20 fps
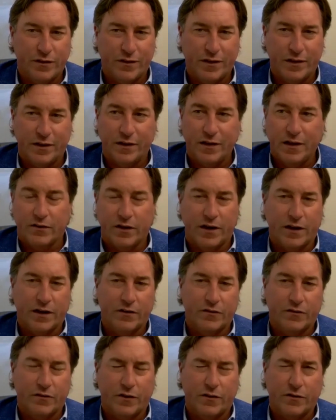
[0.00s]
I think design and
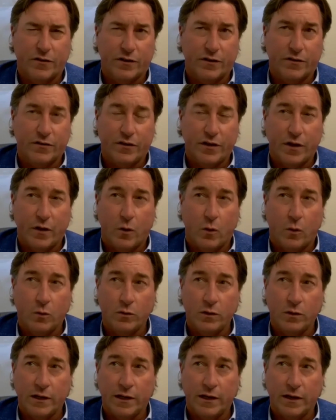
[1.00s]
construction is the
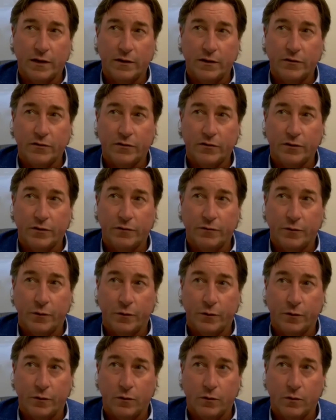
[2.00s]
only industry
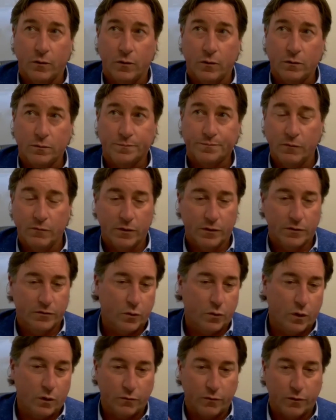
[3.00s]
vertical of the
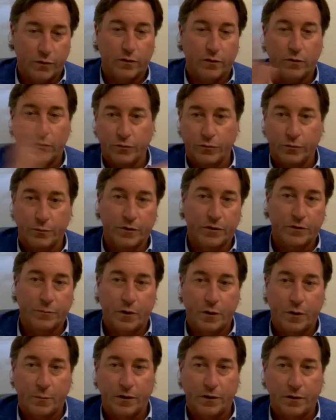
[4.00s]
12 verticals from the
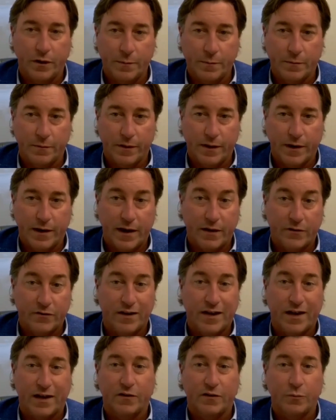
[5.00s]
Department of Labor that has
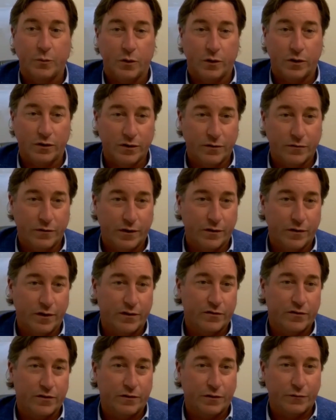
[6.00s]
negative productivity in the
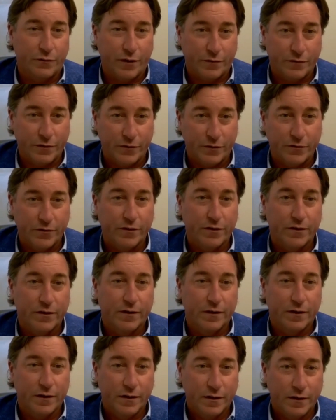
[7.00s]
last 75 years.
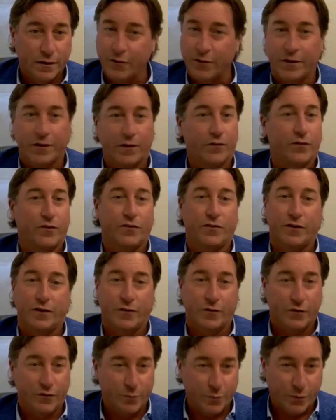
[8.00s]
Everything else has
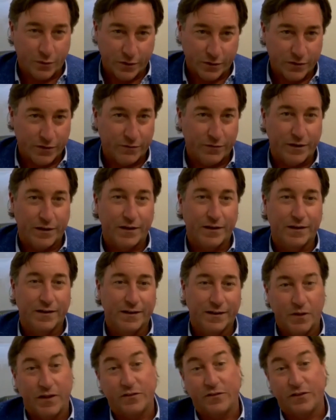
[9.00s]
increased productivity,
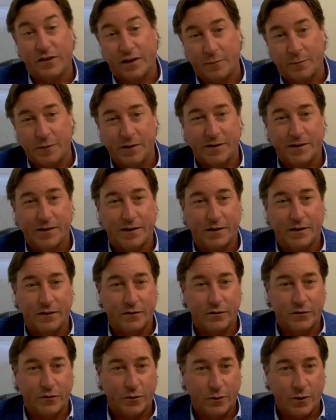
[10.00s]
but that segment.
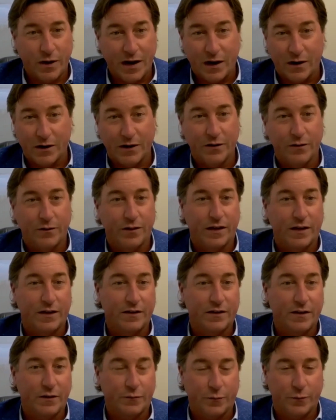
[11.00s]
And so how do you think
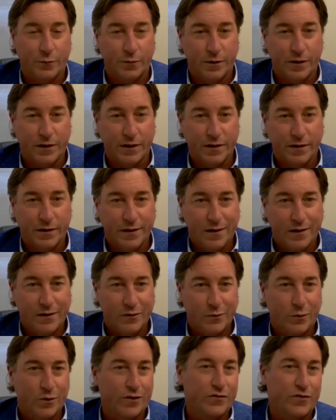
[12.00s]
differently?
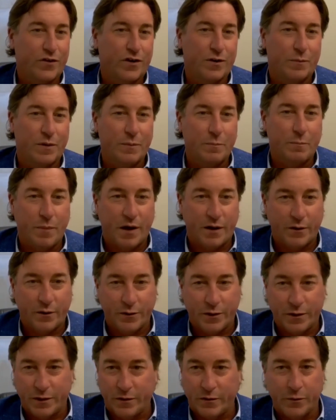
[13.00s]
So we're not trying to be better
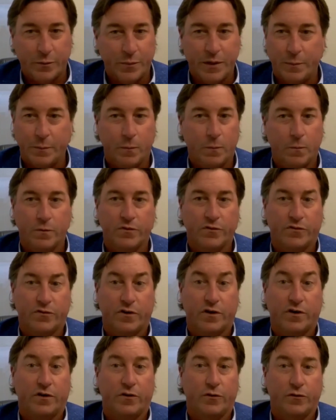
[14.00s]
than other people. We're just
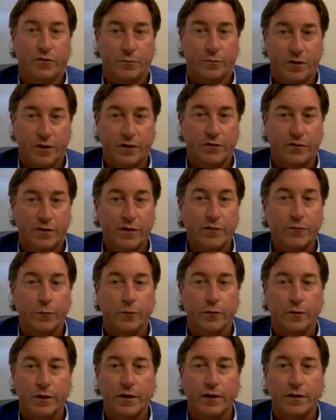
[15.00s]
trying to do some things
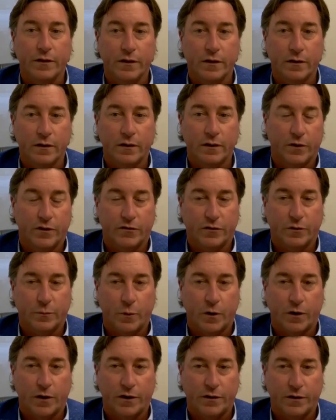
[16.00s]
differently than the rest of the
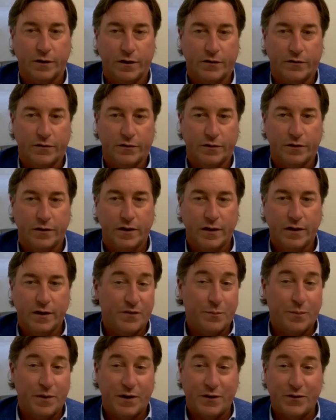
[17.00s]
market does. And
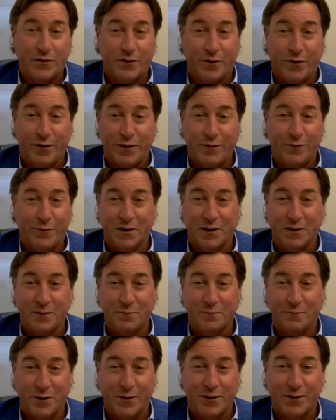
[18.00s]
it's been a journey, plenty of
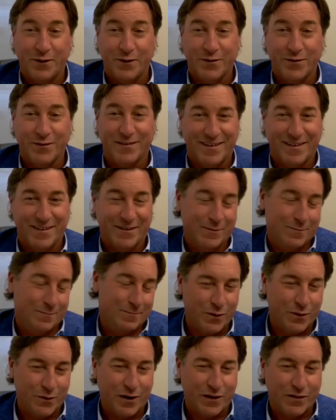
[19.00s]
failures, and
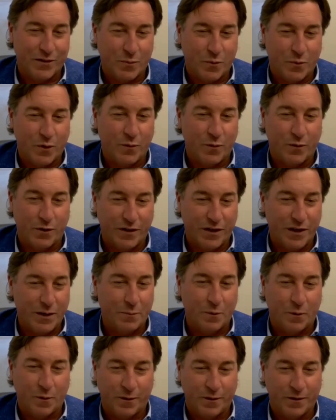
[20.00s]
you're at the point where you
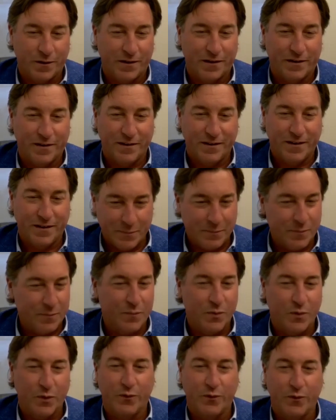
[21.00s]
keep learning and keep
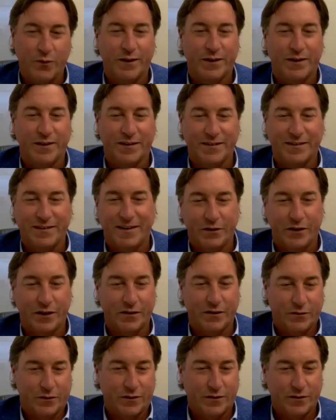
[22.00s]
improving, and you
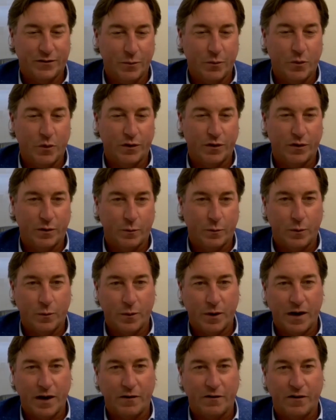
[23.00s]
get to the point that
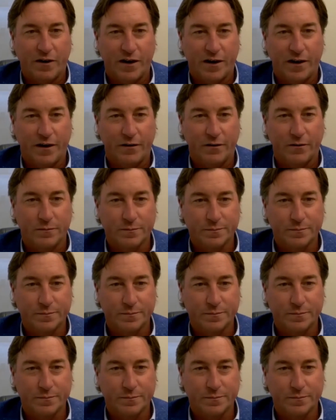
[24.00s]
we're at right now.